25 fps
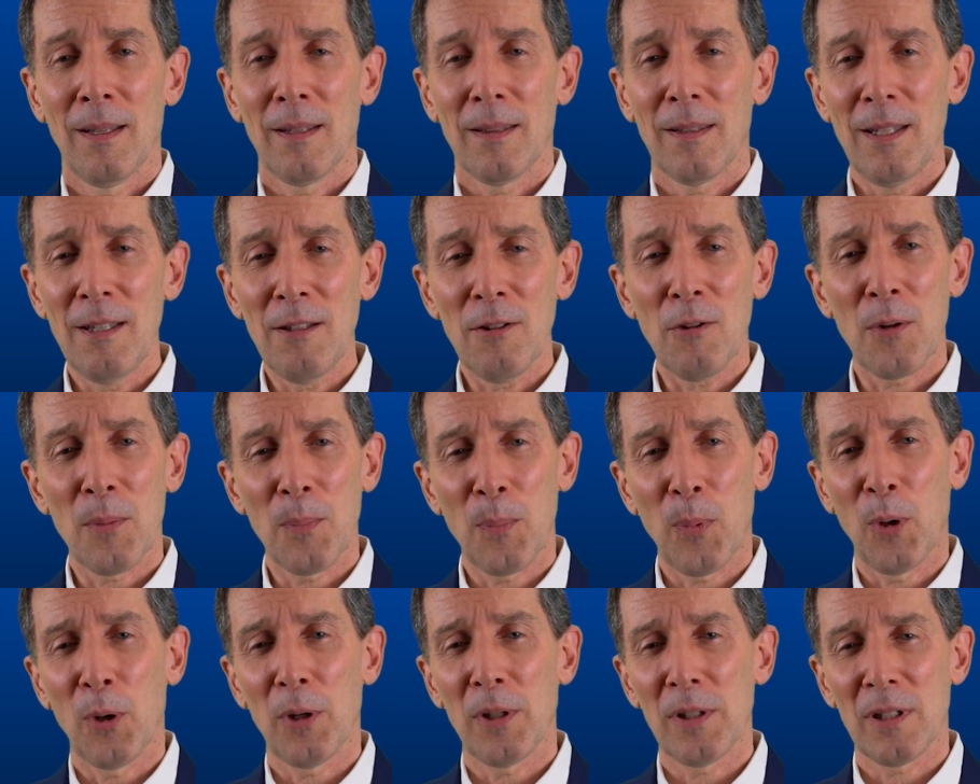These are
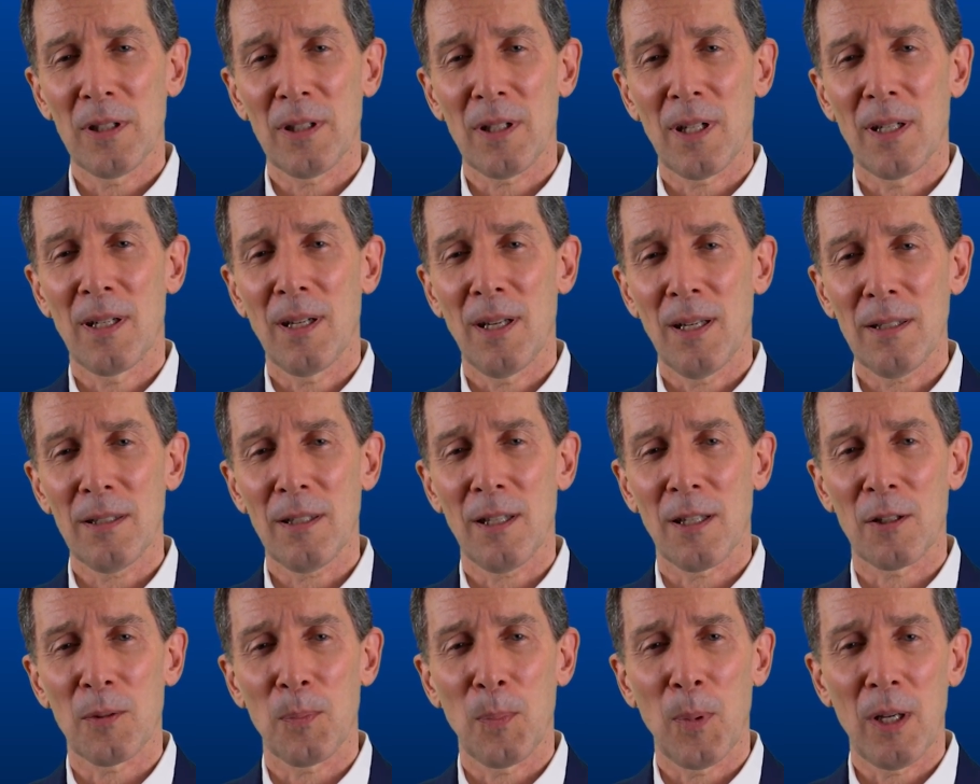important
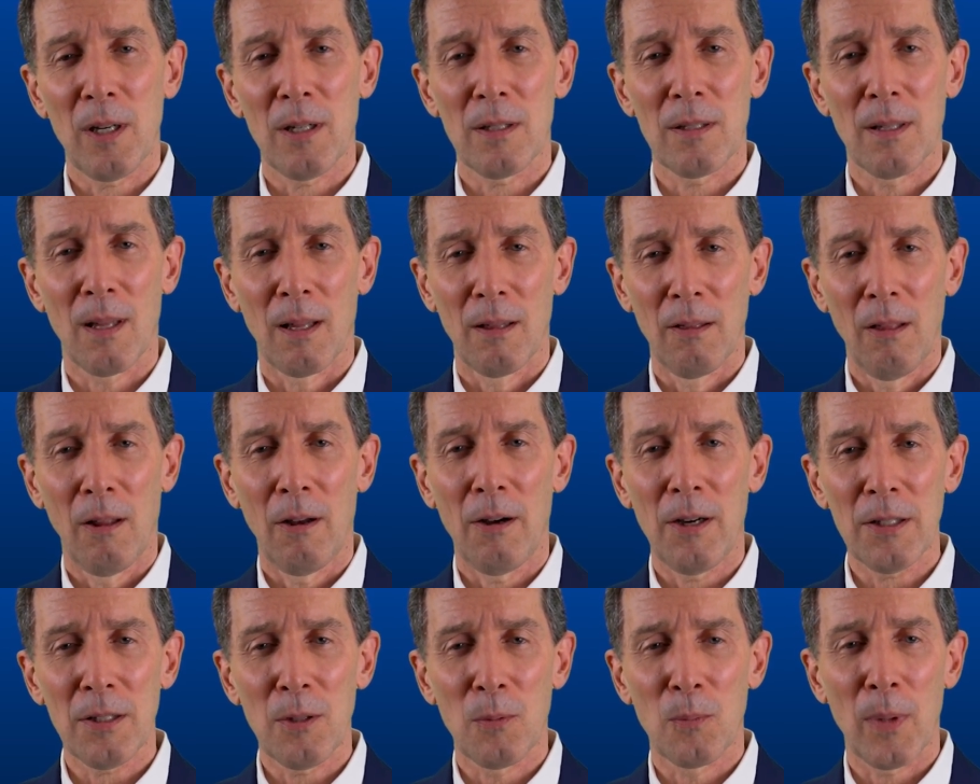statistics because the
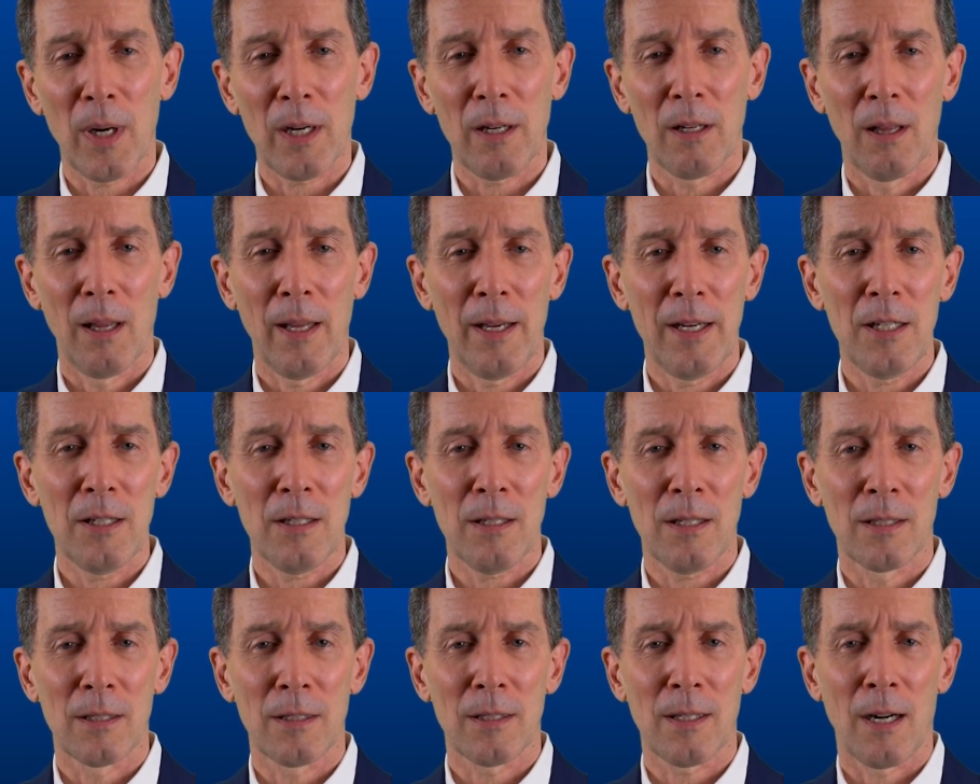laws and
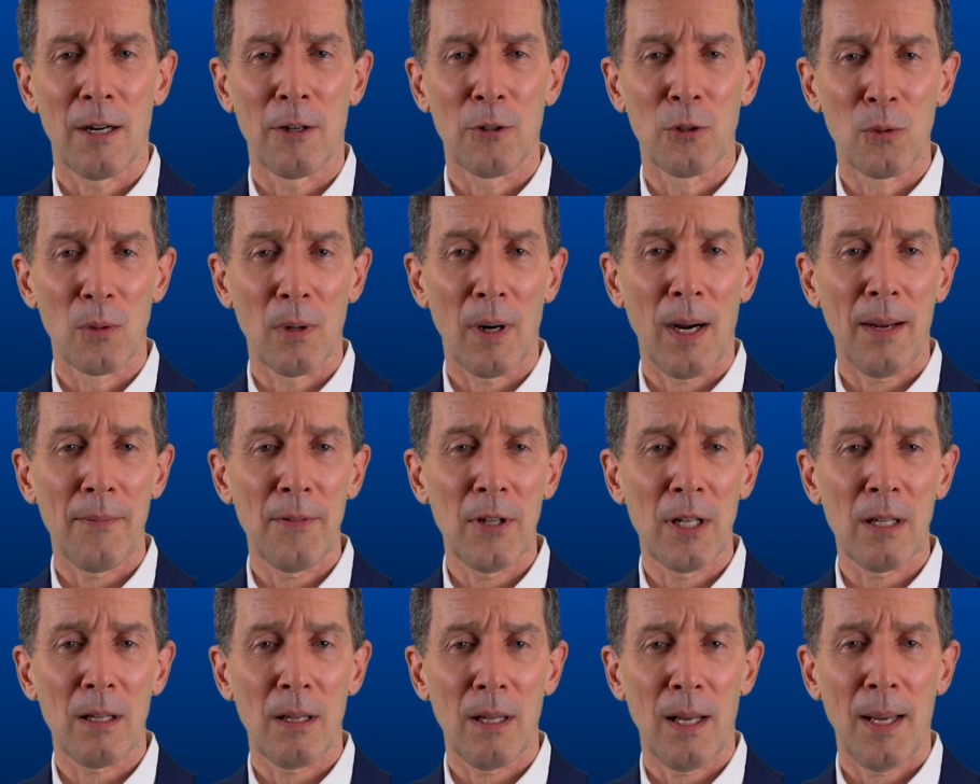regulations that are
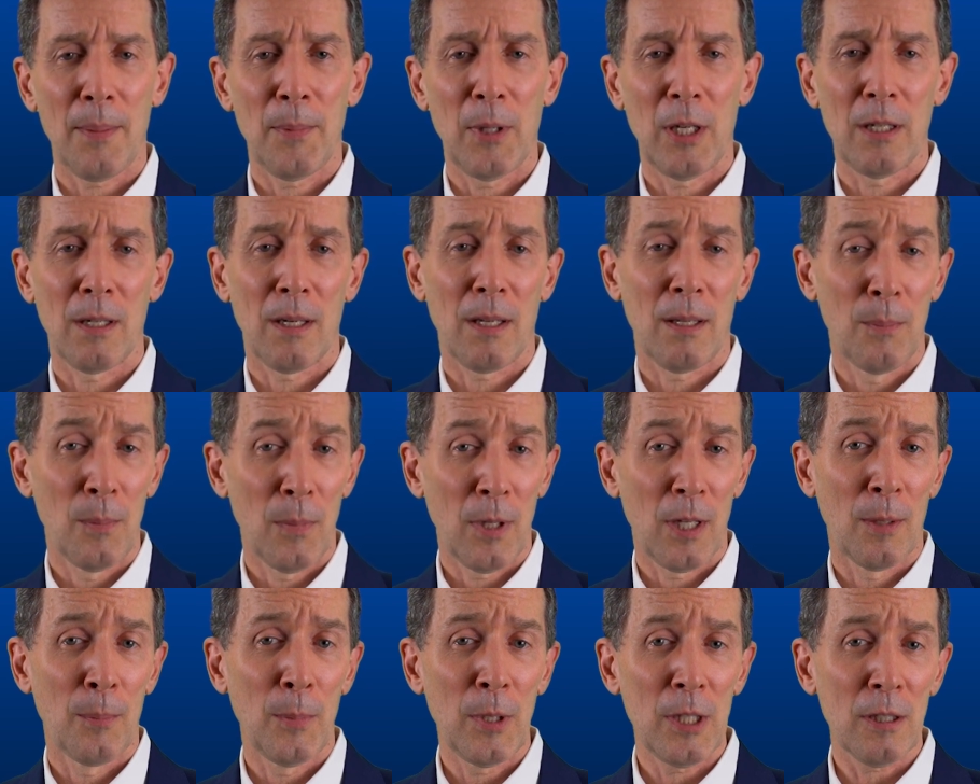driving climate and
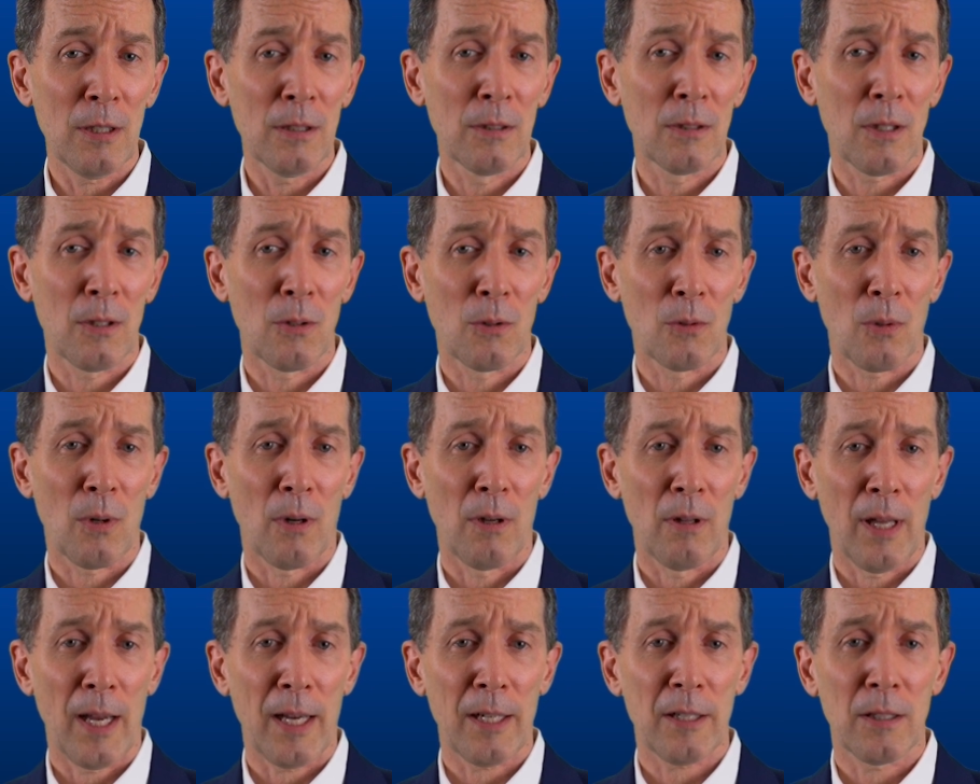emissions
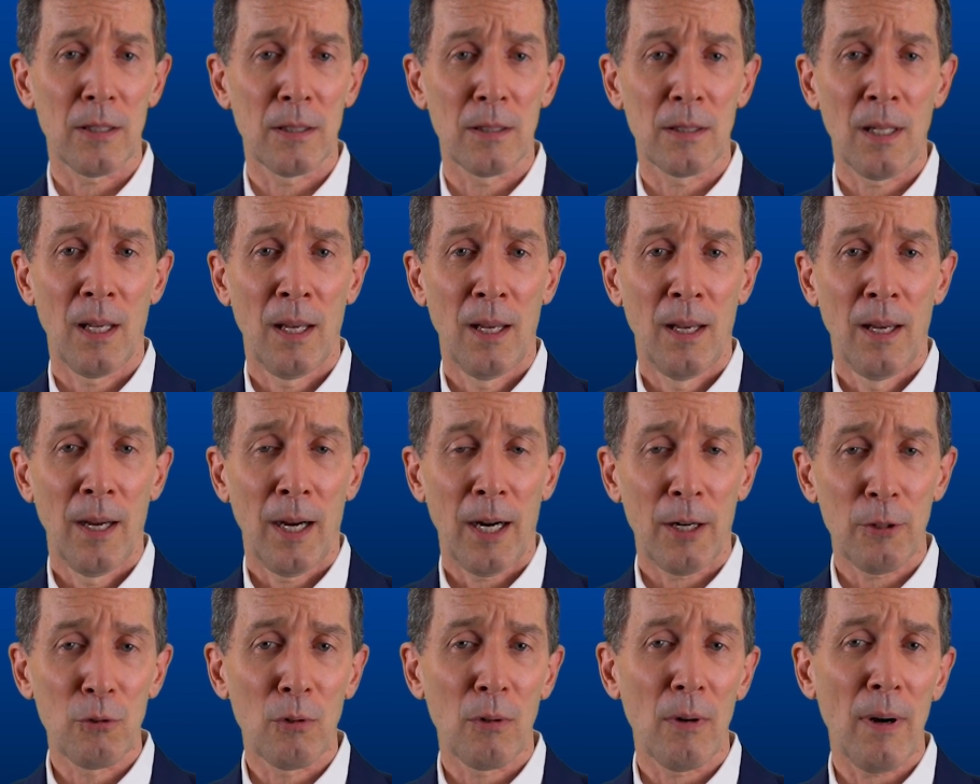control actions
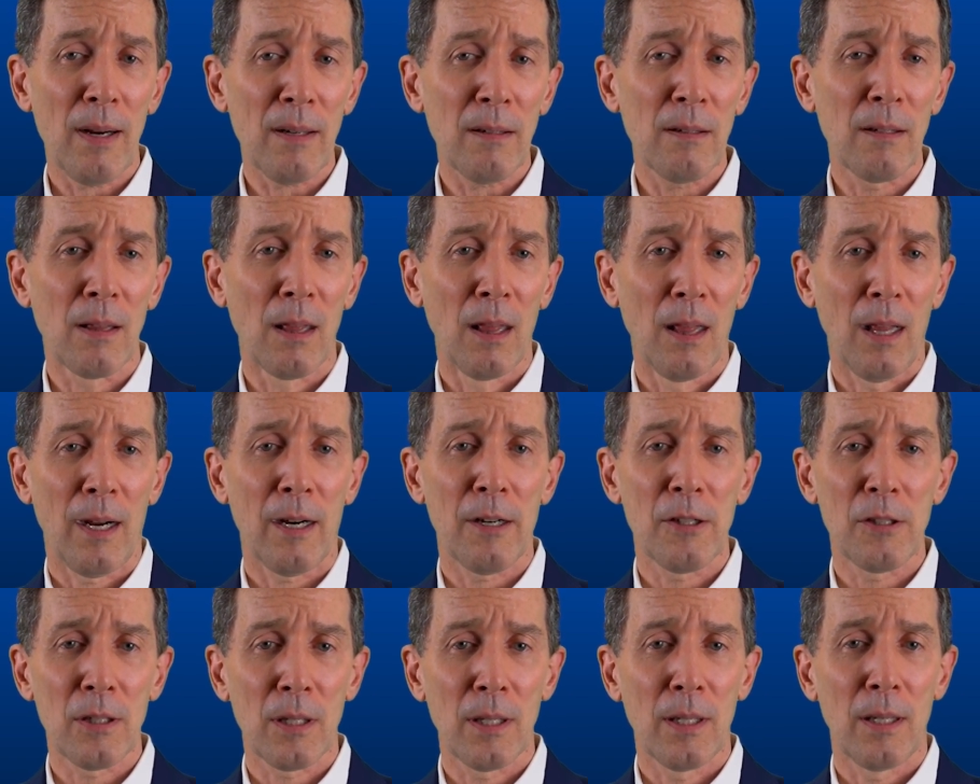are directed
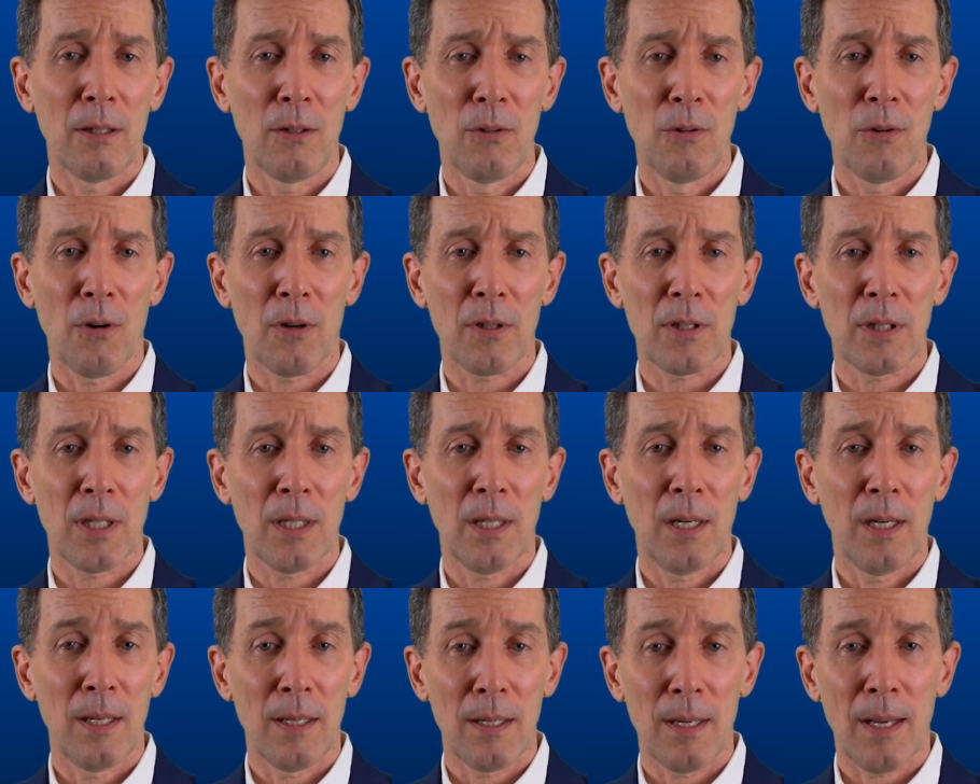largely at New York
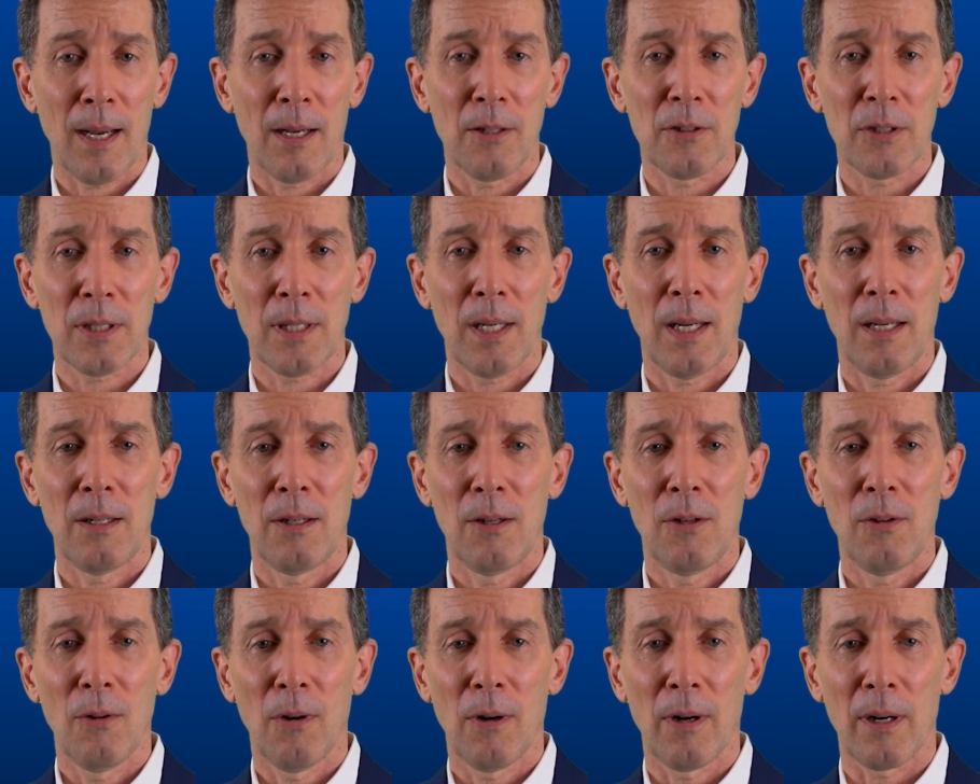City and downstate
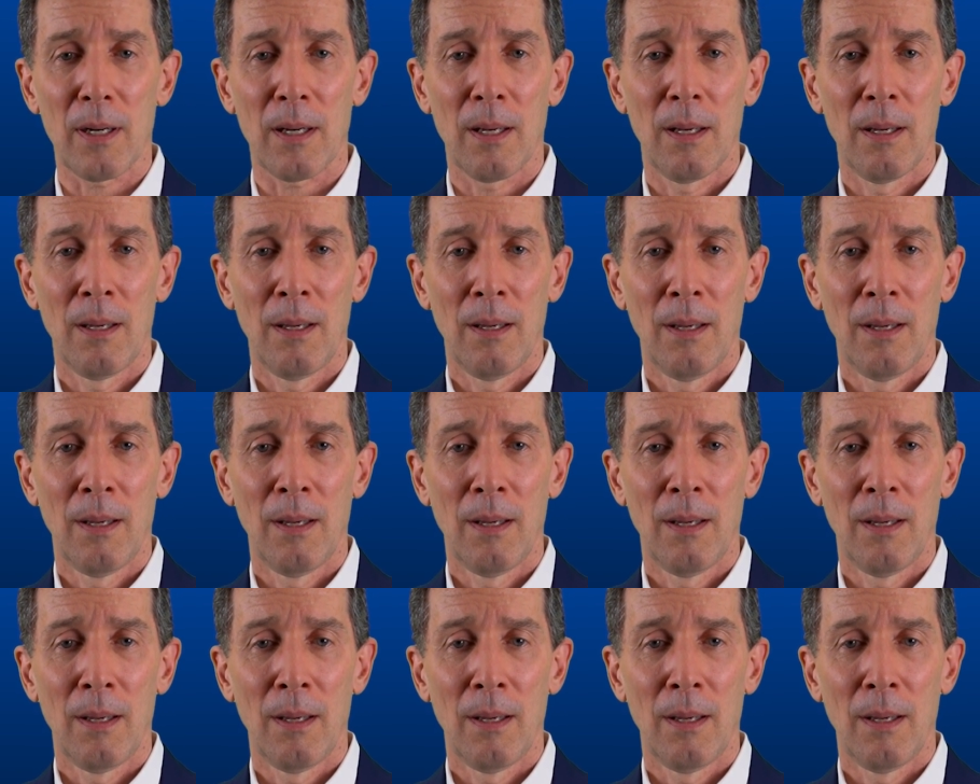New York.